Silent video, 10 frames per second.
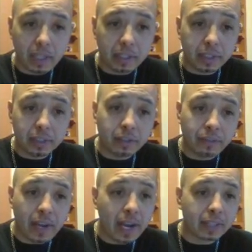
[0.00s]
just the
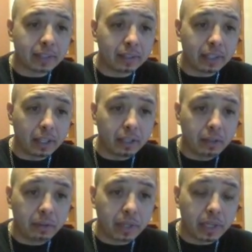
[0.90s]
fact that
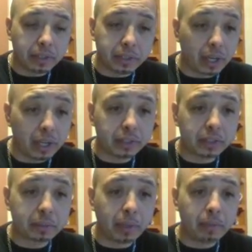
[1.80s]
you can charge
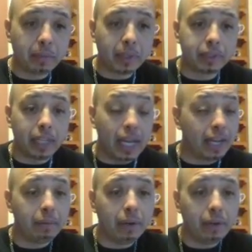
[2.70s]
this pretty much
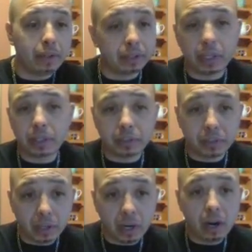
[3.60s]
anywhere. You can charge it in
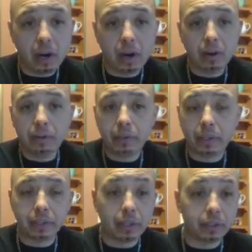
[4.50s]
your car. You
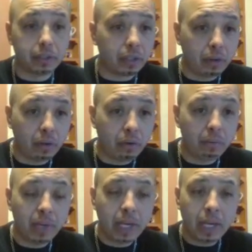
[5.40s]
can charge it at
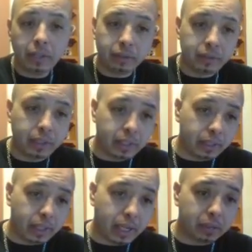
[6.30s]
home. You don't need
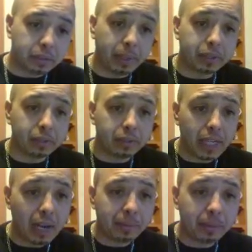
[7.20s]
any kind of special
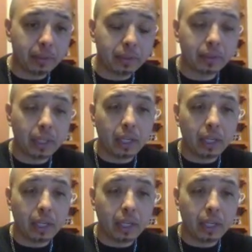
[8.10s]
adapters.